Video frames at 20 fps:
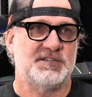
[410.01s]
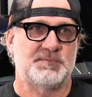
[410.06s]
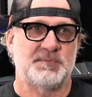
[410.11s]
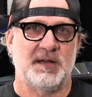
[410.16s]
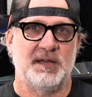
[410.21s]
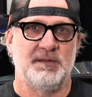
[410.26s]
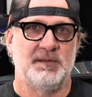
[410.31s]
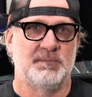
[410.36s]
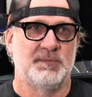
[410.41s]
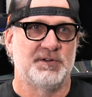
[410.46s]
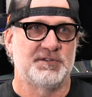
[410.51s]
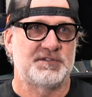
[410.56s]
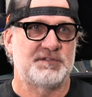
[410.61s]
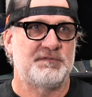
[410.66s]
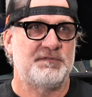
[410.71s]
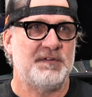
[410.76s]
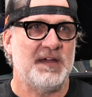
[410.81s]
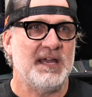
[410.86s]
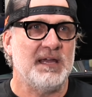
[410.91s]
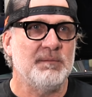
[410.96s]
is probably the most
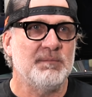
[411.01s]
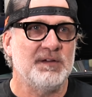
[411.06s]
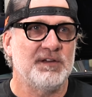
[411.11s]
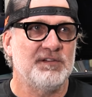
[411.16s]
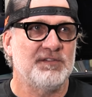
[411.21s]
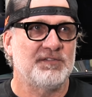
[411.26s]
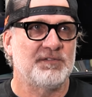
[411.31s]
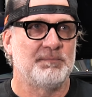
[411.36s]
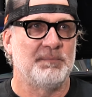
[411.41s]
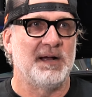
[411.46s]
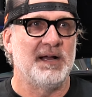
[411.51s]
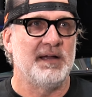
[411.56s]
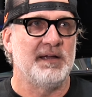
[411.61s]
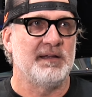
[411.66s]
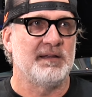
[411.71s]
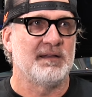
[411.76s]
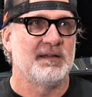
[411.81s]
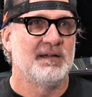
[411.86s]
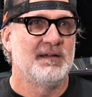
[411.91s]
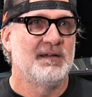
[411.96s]
famous,
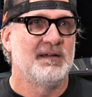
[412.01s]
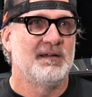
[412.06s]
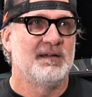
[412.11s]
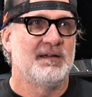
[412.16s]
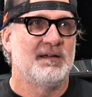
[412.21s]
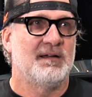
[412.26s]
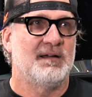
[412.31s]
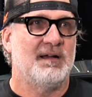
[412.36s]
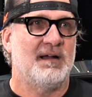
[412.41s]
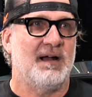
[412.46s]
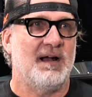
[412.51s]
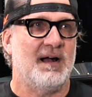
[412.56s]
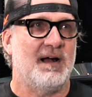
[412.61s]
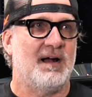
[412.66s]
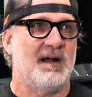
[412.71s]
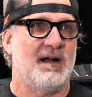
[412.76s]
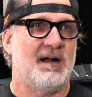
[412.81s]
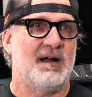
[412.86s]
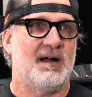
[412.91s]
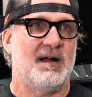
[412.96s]
but
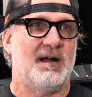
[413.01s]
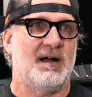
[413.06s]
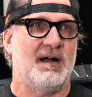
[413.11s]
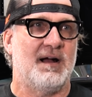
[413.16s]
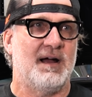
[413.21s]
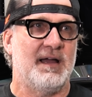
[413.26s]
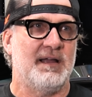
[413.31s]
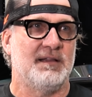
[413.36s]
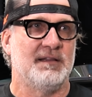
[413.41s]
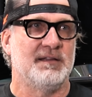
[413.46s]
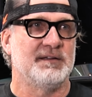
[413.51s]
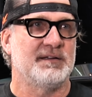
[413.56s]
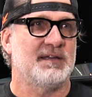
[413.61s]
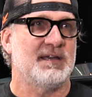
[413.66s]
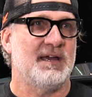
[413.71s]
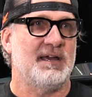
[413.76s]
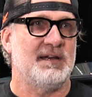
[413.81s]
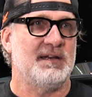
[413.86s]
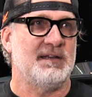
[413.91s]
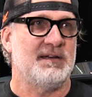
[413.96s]
I look
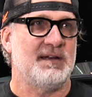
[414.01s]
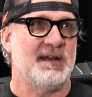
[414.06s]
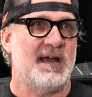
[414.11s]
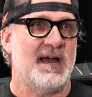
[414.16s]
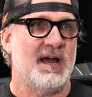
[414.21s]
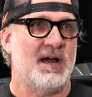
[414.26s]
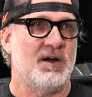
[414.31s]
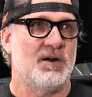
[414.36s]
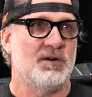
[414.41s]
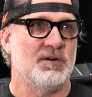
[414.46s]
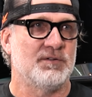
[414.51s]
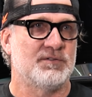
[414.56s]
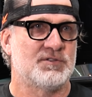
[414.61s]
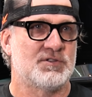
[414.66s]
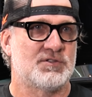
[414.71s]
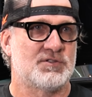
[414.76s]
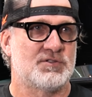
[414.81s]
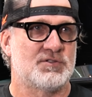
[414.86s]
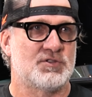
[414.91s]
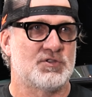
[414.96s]
at it now
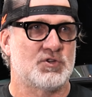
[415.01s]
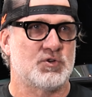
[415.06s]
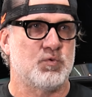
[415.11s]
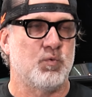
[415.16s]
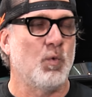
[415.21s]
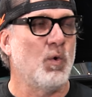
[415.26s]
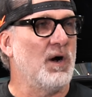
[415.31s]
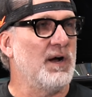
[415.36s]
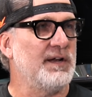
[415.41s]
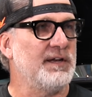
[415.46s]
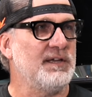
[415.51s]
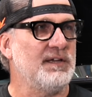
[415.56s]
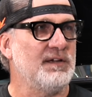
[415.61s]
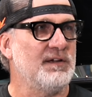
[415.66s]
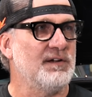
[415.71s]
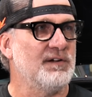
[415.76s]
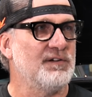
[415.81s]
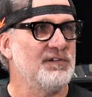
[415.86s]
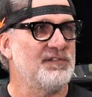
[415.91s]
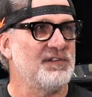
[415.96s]
20
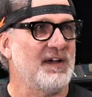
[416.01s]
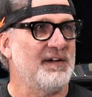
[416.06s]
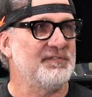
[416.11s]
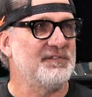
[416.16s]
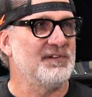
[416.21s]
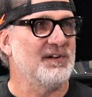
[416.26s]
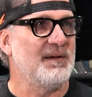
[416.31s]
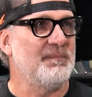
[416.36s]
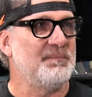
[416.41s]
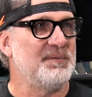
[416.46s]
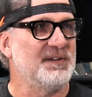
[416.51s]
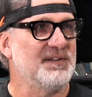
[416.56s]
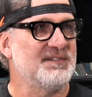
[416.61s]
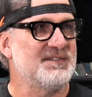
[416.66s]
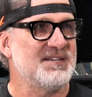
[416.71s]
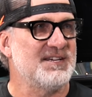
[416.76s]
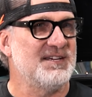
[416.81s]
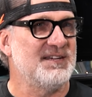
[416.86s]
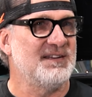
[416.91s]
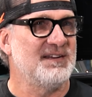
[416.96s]
years after I
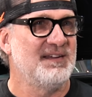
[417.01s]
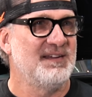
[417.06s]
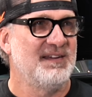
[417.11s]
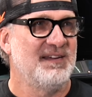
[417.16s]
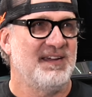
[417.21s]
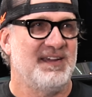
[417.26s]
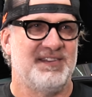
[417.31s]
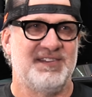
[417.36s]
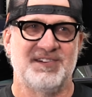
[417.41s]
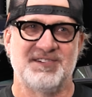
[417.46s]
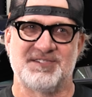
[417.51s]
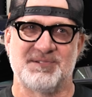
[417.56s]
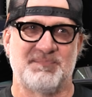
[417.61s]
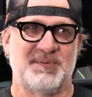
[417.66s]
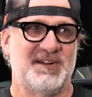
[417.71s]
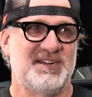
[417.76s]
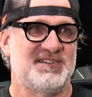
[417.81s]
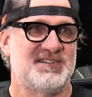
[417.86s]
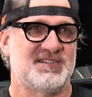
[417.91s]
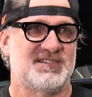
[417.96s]
built it. And there's a
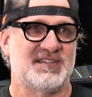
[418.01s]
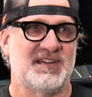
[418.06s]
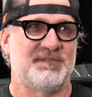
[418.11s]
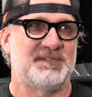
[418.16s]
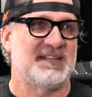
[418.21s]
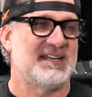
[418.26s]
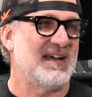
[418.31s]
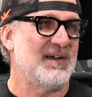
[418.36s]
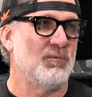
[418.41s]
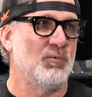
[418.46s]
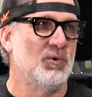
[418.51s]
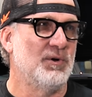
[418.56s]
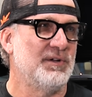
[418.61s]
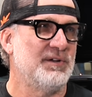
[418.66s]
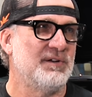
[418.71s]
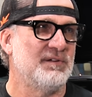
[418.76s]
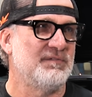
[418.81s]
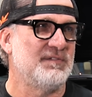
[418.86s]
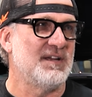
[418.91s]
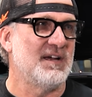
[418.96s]
bunch of stuff that I
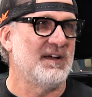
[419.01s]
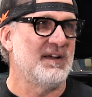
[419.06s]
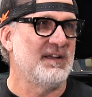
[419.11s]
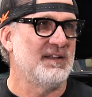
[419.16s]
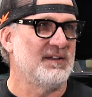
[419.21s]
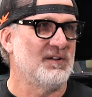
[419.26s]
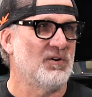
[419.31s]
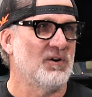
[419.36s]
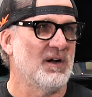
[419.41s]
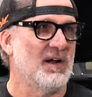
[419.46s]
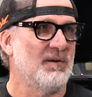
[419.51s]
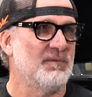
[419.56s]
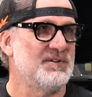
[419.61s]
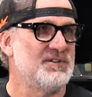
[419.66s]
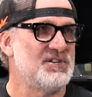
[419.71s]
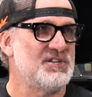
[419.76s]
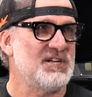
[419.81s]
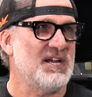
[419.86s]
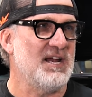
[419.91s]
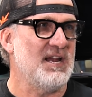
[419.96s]
wouldn't have done or I would
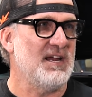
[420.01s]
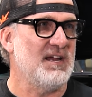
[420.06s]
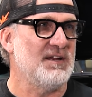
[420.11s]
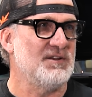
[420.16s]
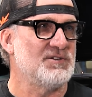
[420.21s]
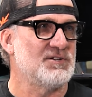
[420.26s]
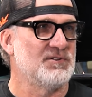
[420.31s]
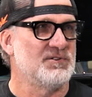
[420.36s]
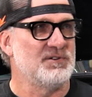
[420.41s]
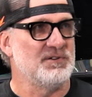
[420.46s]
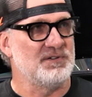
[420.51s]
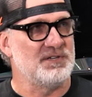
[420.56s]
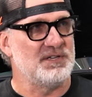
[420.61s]
change or do